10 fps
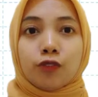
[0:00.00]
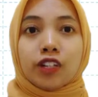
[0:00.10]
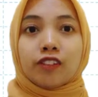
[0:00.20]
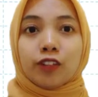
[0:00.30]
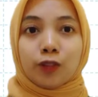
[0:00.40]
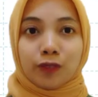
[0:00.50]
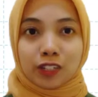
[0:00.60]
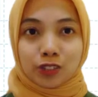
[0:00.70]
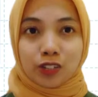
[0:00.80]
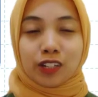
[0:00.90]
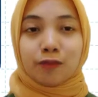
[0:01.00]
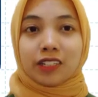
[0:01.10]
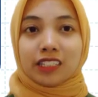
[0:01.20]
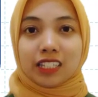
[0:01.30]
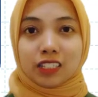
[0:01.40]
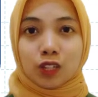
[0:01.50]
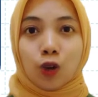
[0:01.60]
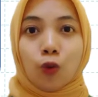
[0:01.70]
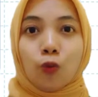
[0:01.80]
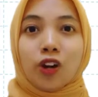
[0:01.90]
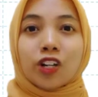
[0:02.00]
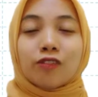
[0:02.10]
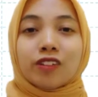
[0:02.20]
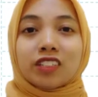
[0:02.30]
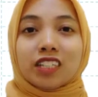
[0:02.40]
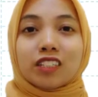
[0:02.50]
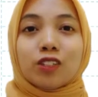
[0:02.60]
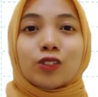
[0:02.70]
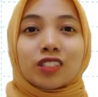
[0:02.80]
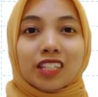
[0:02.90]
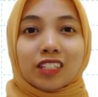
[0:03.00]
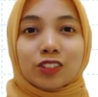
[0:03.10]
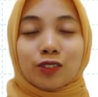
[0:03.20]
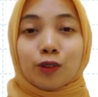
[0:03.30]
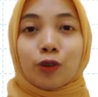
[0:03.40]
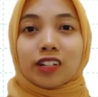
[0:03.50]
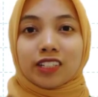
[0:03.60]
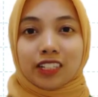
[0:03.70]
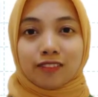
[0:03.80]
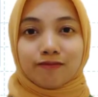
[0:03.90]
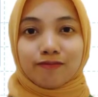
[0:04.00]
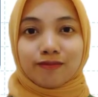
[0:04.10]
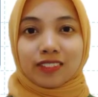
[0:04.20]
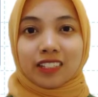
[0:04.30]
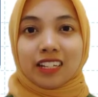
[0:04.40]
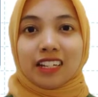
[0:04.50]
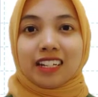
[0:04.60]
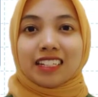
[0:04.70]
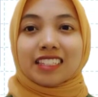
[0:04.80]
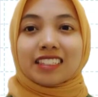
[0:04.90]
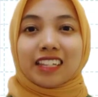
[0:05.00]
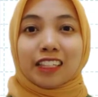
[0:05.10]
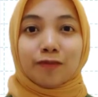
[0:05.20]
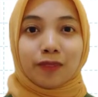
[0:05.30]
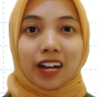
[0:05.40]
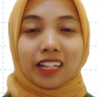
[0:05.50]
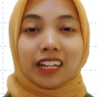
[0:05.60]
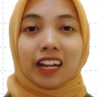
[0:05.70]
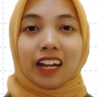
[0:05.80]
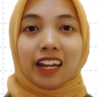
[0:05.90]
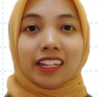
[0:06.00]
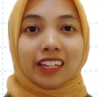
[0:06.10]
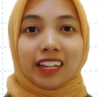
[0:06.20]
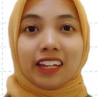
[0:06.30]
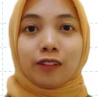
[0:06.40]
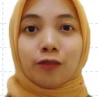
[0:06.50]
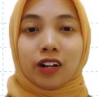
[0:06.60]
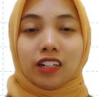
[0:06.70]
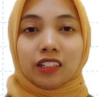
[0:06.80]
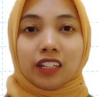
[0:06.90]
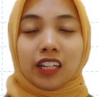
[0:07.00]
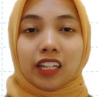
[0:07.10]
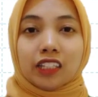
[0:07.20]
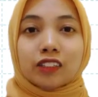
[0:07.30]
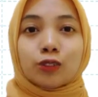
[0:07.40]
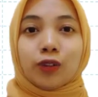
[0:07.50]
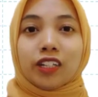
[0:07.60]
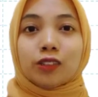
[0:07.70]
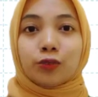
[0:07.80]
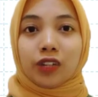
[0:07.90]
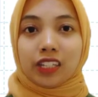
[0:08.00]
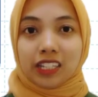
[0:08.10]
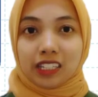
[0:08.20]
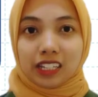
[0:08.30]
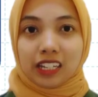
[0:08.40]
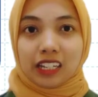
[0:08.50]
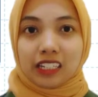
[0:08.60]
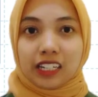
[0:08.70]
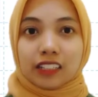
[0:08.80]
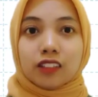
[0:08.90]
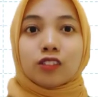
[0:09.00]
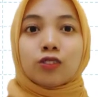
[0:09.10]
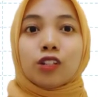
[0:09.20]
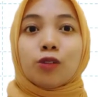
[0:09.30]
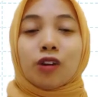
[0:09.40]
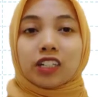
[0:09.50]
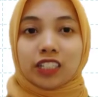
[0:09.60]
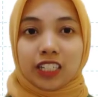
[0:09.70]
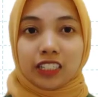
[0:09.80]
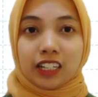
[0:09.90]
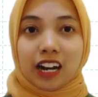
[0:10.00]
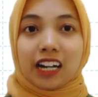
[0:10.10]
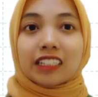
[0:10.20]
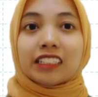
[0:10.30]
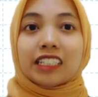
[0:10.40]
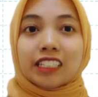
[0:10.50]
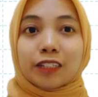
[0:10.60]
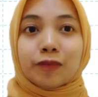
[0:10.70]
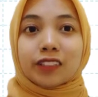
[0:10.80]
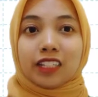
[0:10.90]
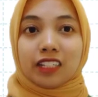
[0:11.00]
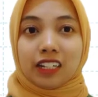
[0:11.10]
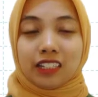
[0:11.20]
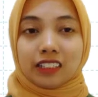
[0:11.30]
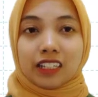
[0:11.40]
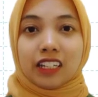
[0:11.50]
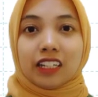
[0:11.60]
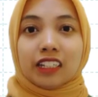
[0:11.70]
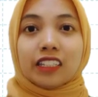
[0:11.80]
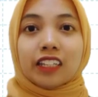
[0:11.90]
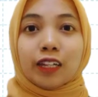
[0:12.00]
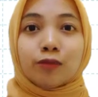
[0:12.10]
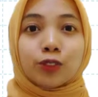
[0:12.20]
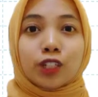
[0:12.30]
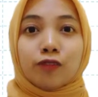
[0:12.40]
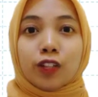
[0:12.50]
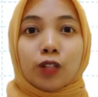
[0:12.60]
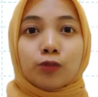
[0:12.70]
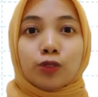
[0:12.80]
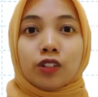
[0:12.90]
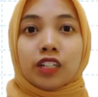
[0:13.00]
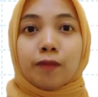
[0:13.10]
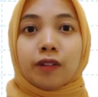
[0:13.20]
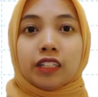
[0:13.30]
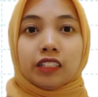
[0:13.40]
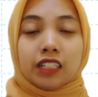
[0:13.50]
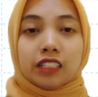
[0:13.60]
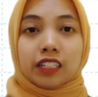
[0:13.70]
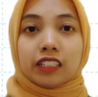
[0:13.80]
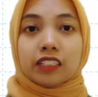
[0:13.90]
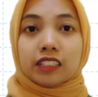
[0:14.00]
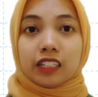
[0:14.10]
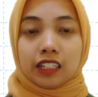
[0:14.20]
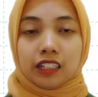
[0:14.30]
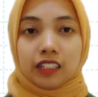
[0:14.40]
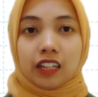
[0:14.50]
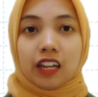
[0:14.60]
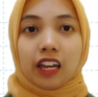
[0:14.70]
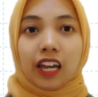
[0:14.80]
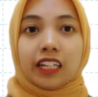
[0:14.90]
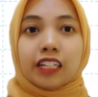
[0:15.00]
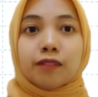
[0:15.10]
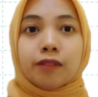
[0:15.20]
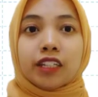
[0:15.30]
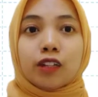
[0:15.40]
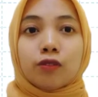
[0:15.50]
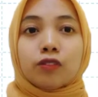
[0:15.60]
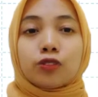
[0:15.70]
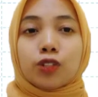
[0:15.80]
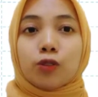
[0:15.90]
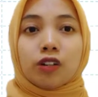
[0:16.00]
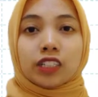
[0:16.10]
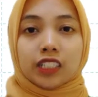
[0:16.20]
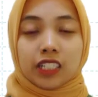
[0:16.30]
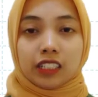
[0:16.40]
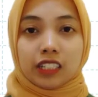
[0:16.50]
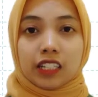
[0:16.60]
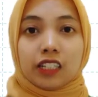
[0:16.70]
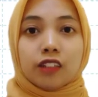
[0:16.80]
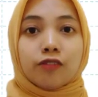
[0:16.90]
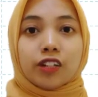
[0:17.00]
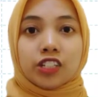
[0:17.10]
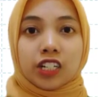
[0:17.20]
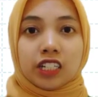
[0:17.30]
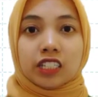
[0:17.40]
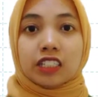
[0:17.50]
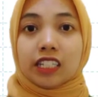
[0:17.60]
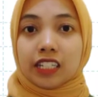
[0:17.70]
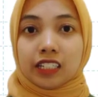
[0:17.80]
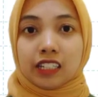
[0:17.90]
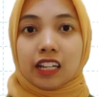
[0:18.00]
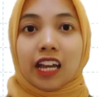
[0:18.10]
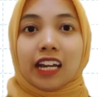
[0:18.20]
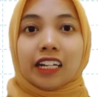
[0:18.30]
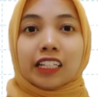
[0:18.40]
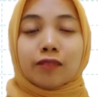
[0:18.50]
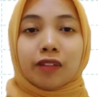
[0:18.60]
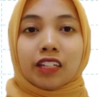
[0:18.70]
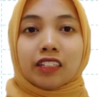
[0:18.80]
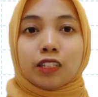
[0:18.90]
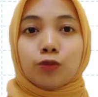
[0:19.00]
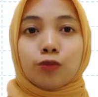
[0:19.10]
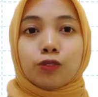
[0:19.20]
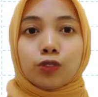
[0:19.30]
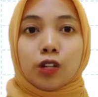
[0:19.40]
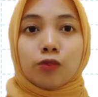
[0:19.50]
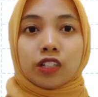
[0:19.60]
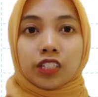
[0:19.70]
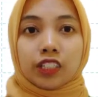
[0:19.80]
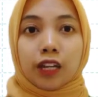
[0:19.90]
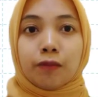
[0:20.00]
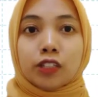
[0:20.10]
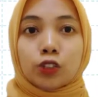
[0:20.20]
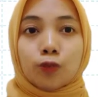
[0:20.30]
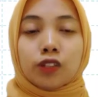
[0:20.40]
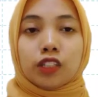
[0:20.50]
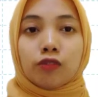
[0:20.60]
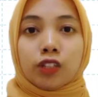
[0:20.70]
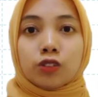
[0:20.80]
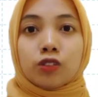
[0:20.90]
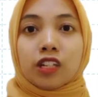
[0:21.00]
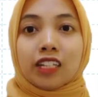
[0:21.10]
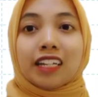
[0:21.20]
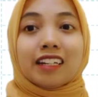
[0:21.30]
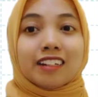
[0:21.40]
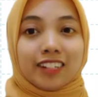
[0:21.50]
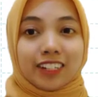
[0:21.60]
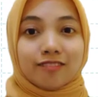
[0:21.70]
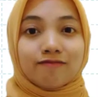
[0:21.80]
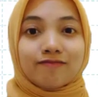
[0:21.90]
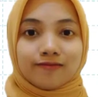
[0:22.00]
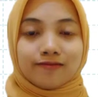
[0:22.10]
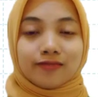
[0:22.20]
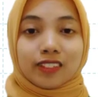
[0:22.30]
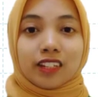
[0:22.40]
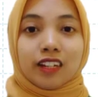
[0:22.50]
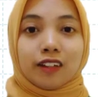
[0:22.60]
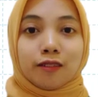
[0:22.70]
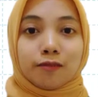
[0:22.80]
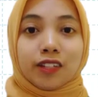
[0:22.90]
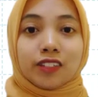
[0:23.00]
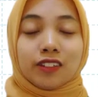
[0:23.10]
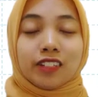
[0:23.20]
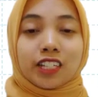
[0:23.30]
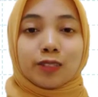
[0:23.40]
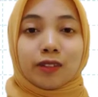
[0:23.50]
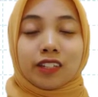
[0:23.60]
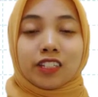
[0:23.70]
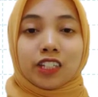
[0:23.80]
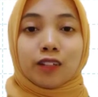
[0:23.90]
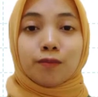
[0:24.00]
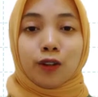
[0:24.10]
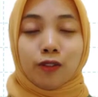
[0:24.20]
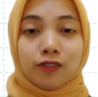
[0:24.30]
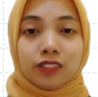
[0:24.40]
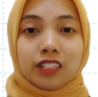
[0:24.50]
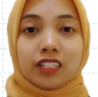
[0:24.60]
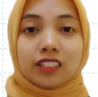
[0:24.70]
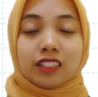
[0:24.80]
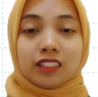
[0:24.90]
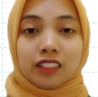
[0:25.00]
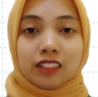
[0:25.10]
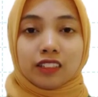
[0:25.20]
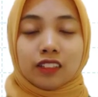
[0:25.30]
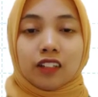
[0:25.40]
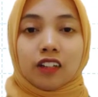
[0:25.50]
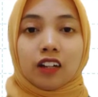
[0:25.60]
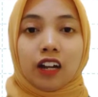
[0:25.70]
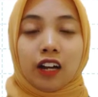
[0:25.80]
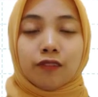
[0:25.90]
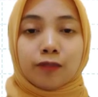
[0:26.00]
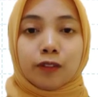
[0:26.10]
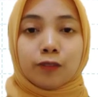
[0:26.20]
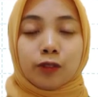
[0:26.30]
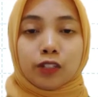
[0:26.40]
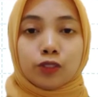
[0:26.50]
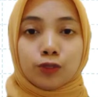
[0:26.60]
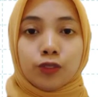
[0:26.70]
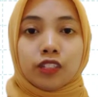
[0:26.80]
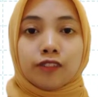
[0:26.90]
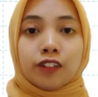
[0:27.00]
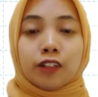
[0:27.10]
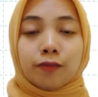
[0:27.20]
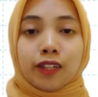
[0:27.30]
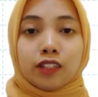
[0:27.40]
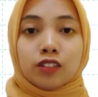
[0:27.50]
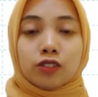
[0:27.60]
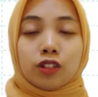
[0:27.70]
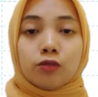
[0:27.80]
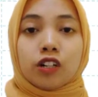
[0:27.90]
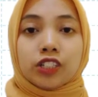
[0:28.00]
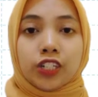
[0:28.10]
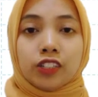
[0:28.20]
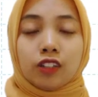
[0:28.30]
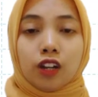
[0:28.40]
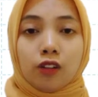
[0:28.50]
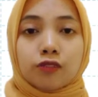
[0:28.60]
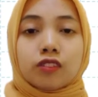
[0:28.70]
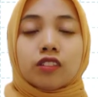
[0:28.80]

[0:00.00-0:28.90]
for developing student abilities, one of which is using student worksheet. A stat by A.K. Anwar in 2020 that student worksheets are teaching materials that aim to develop student abilities and skill, and in making student worksheet, an innovation is needed that make the student worksheet able to motivate students in learning. Based on the explanation above, the researchers have a purpose to developing student worksheet of